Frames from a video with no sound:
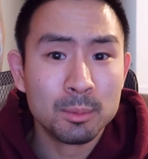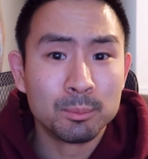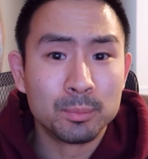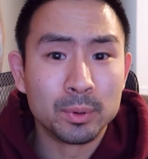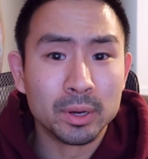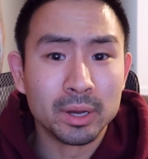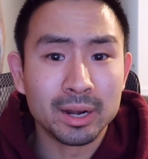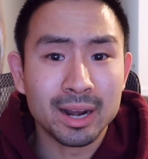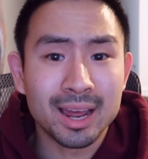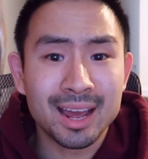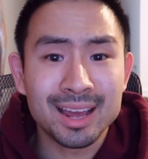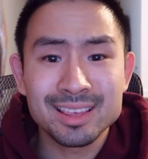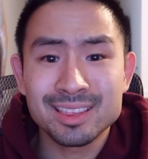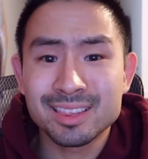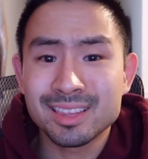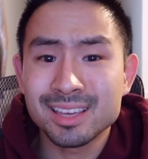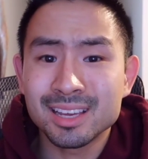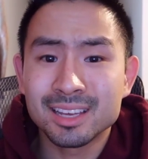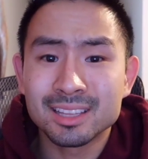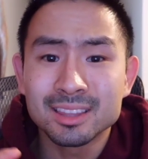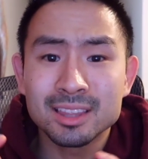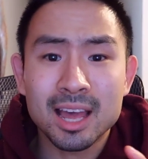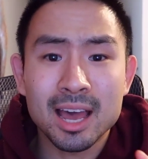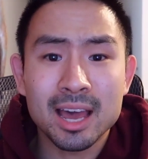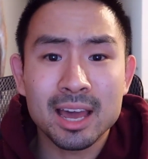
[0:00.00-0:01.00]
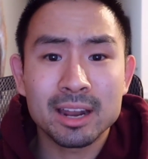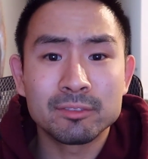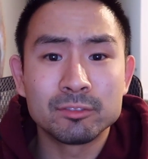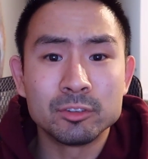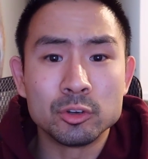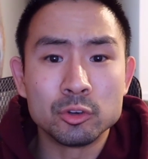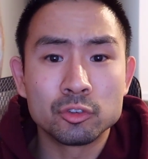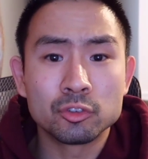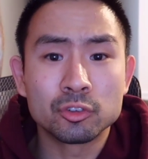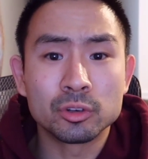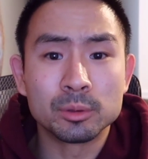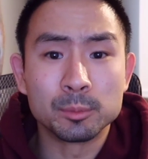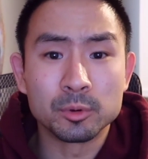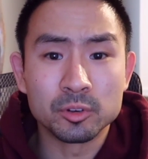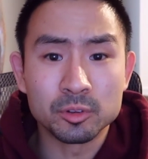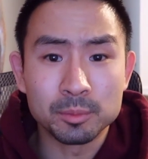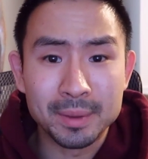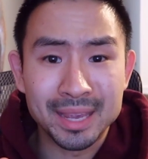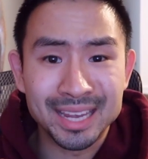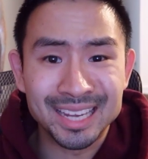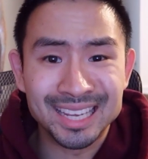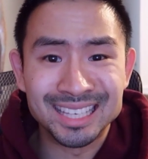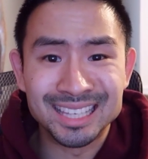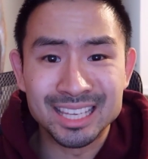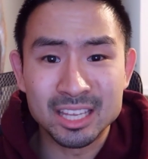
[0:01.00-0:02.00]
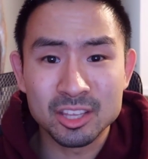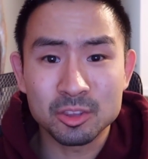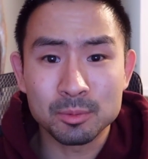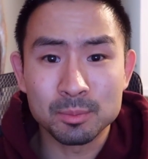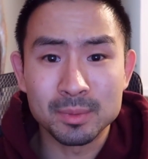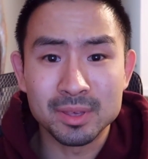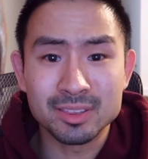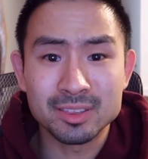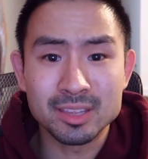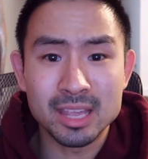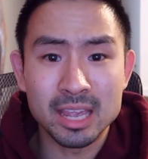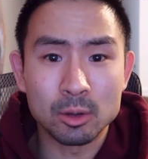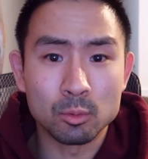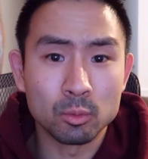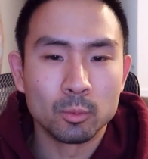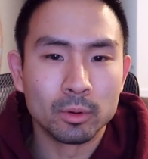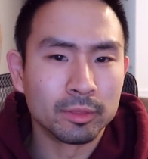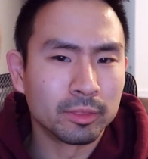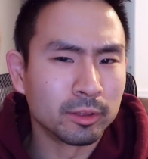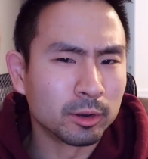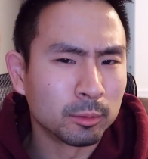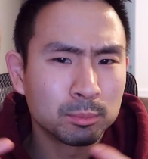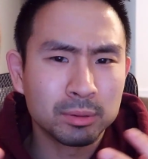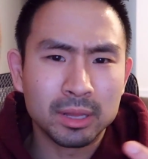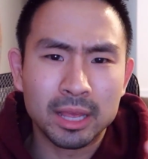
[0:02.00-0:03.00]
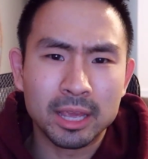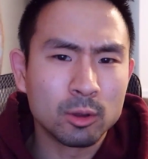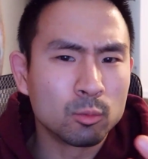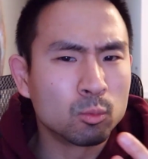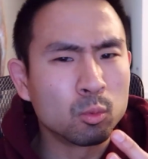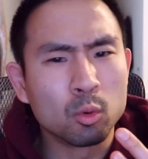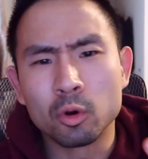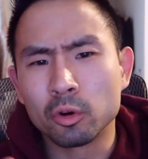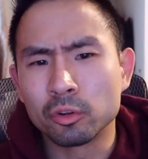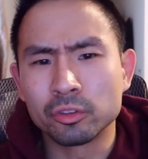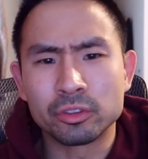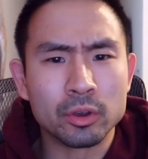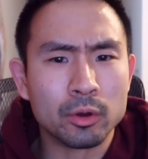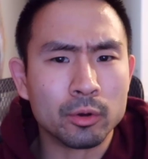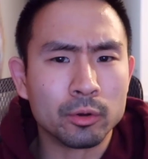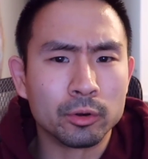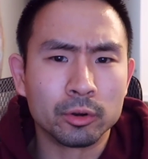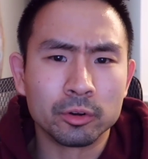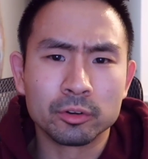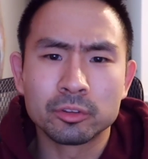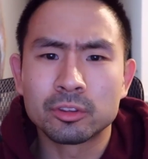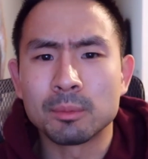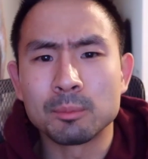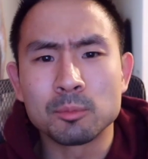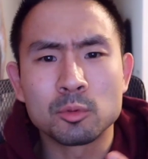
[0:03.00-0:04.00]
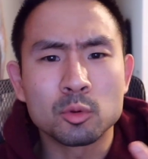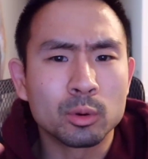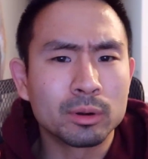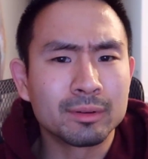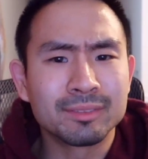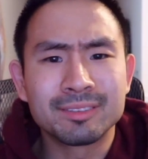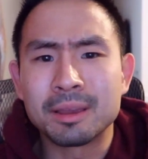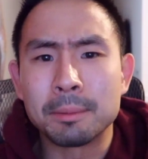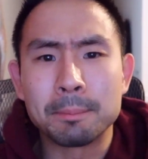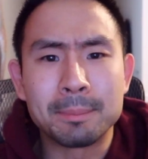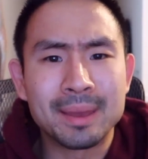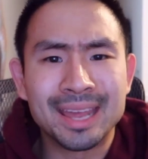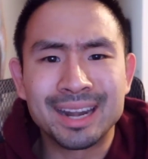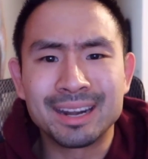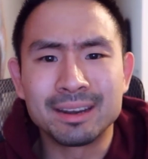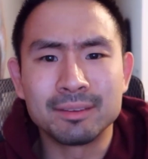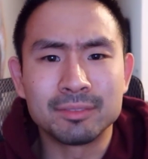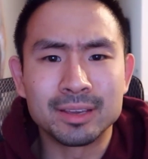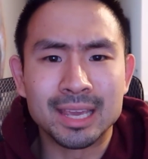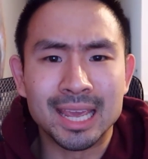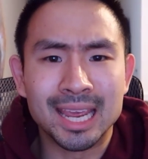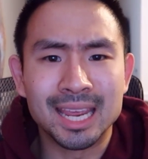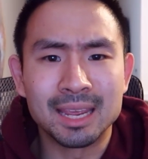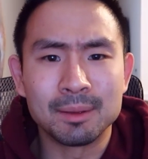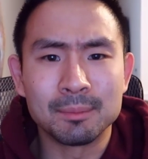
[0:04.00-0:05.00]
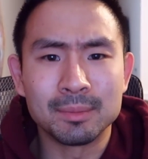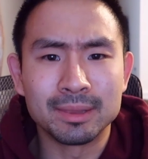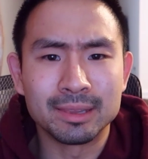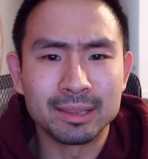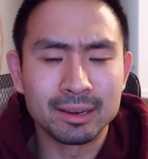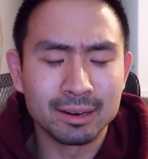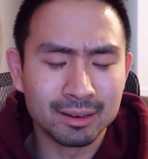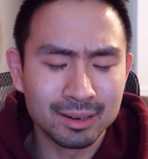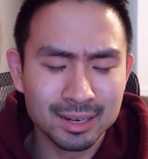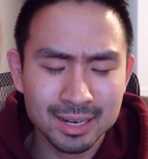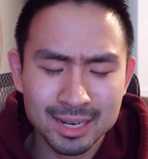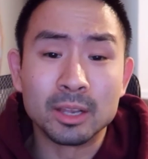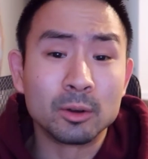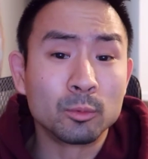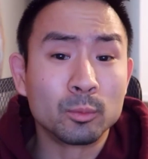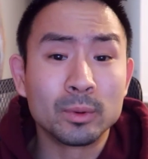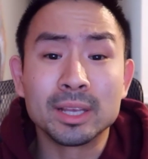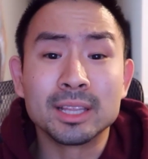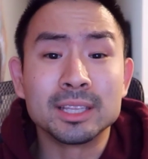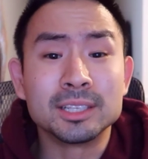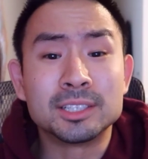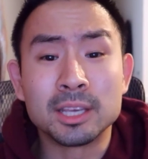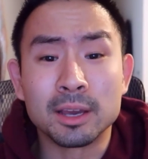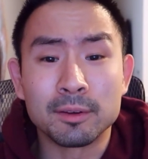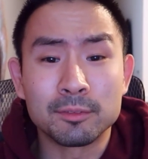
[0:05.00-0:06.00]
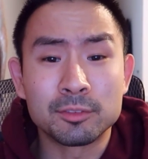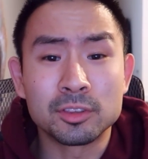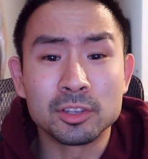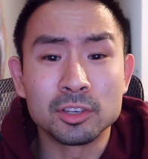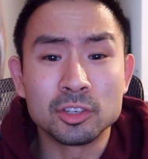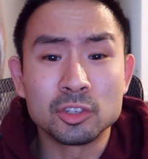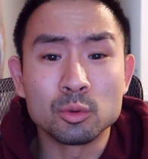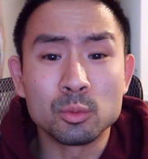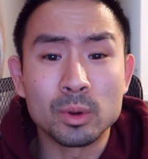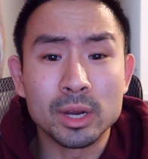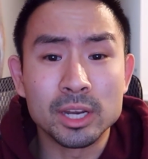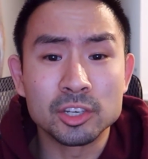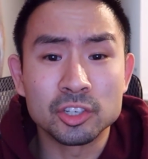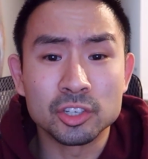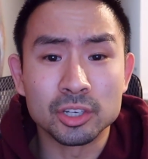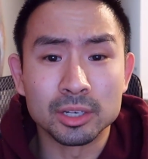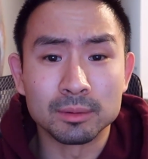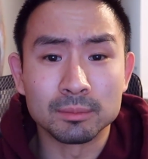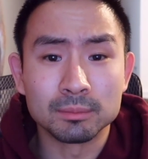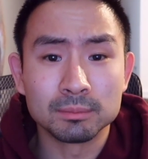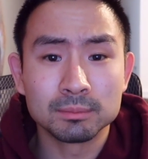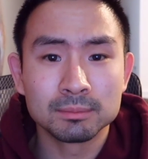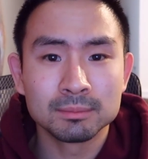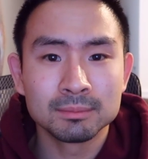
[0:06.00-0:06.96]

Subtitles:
But I see a lot of new streamers making this mistake where they're playing Warzone or some sort of competitive game and they're in a really tough situation,